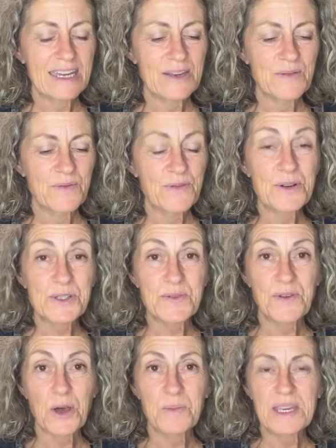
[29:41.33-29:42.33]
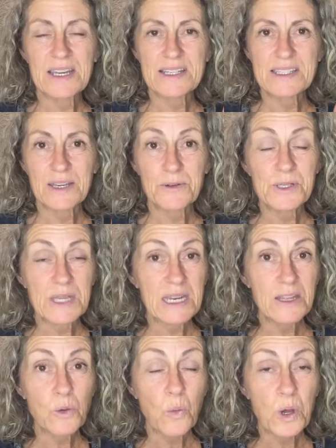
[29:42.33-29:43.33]
First of all, because I was
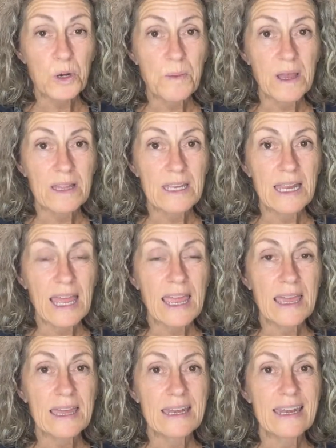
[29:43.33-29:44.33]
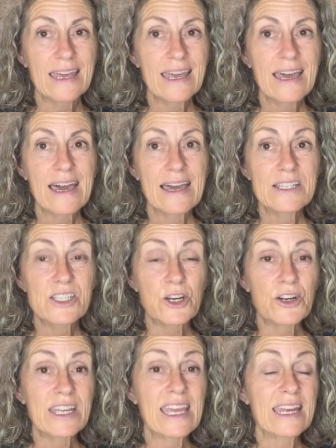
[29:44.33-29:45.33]
eating the watermelon and
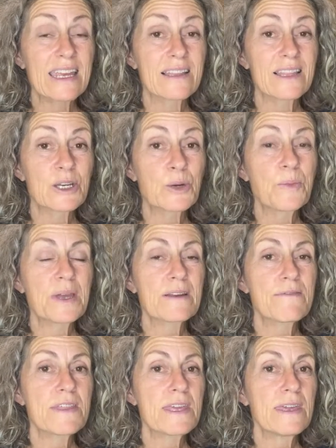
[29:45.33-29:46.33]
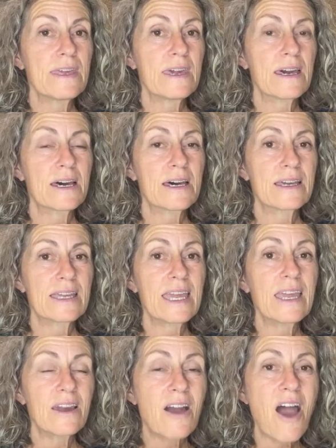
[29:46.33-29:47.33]
started getting a little bit of the
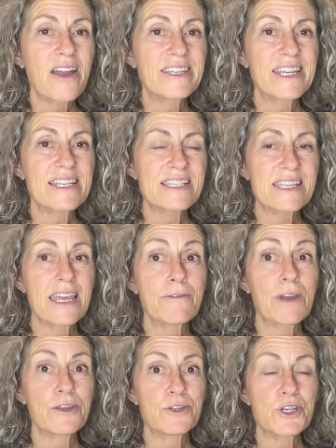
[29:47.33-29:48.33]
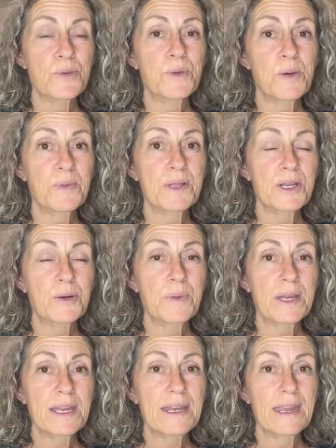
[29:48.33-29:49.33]
incontinence thing, right? You jump up a little
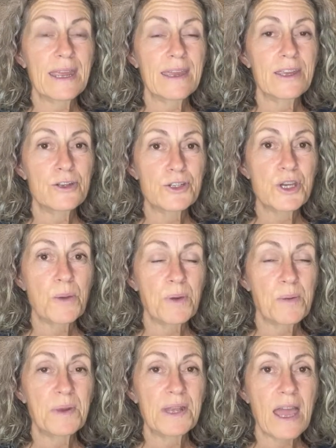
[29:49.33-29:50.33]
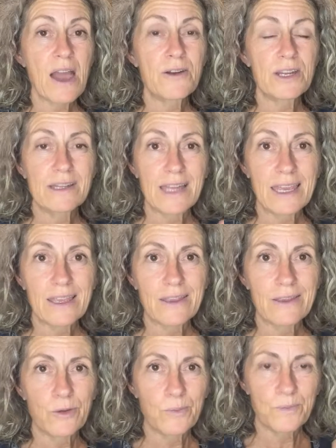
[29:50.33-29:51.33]
bit and you jump up and down
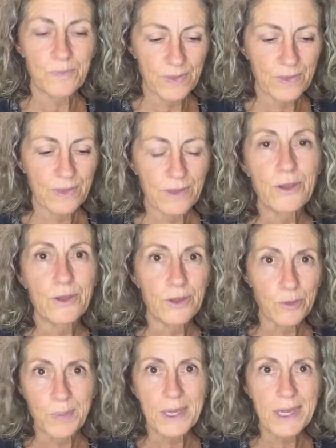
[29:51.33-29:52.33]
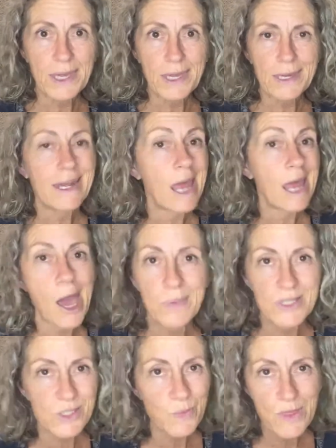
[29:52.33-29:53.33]
and you pee. It
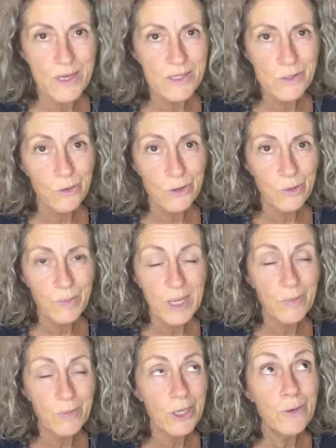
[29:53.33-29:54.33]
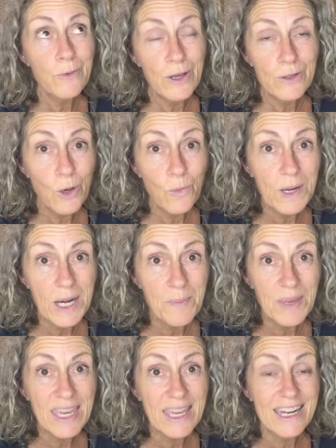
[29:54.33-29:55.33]
happens with us older people. You all know
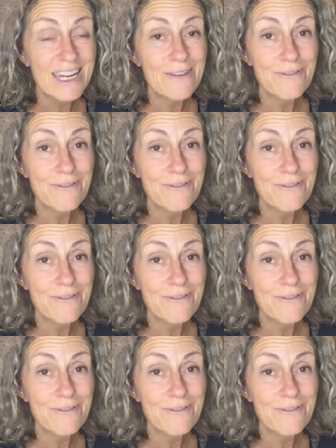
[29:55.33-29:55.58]
what I mean.